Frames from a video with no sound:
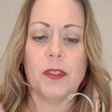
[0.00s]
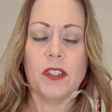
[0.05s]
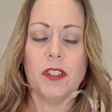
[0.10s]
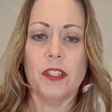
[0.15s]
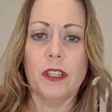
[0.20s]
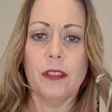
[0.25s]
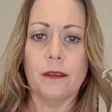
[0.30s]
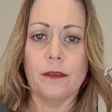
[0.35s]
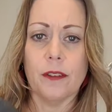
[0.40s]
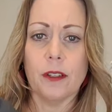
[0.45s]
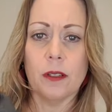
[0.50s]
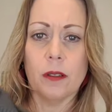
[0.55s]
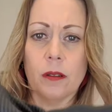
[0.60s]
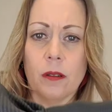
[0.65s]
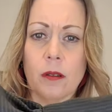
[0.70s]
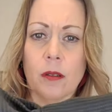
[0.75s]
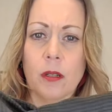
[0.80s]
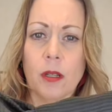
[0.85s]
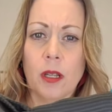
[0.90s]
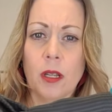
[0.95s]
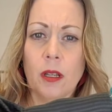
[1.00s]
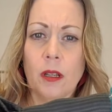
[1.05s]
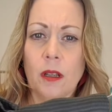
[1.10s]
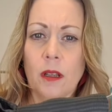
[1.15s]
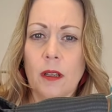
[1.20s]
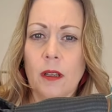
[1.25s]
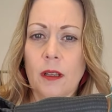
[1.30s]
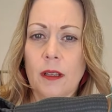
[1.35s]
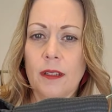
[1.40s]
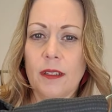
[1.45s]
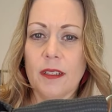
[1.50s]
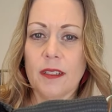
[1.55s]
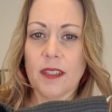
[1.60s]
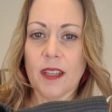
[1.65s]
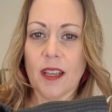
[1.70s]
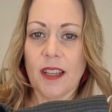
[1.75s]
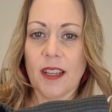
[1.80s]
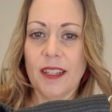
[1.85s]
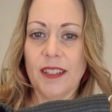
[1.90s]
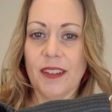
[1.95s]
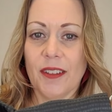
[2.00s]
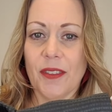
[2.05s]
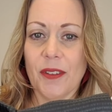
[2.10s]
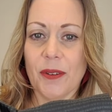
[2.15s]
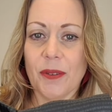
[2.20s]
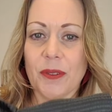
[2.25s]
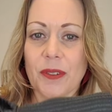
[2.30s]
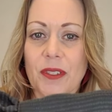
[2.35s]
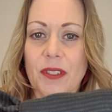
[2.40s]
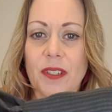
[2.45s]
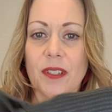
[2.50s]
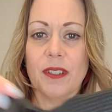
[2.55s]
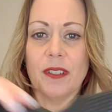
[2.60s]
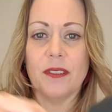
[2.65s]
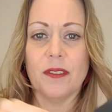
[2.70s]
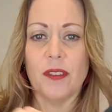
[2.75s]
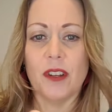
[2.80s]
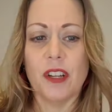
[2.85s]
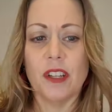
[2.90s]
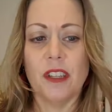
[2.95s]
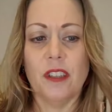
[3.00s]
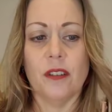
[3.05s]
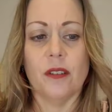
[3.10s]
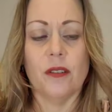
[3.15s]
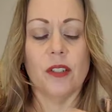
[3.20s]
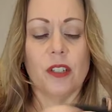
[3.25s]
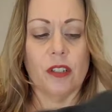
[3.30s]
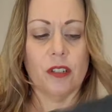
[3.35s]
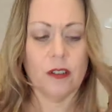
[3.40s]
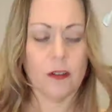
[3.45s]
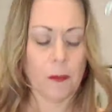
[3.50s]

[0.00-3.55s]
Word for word: sleeve design on those. It's very cute.